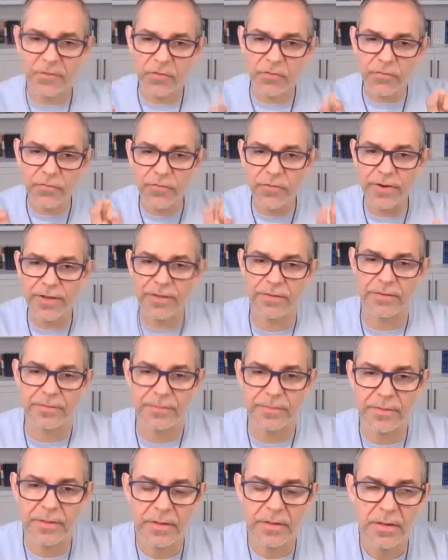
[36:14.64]
It's for right.
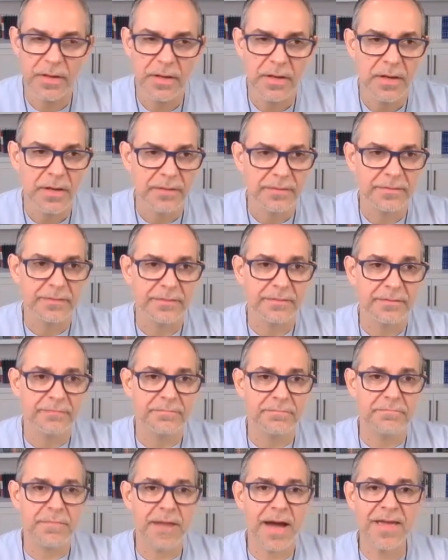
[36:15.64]
freedom.
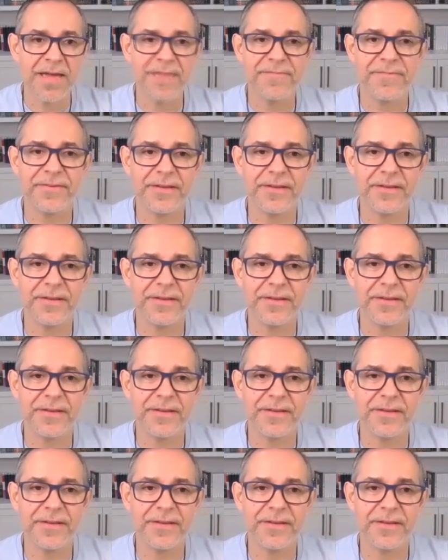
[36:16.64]
My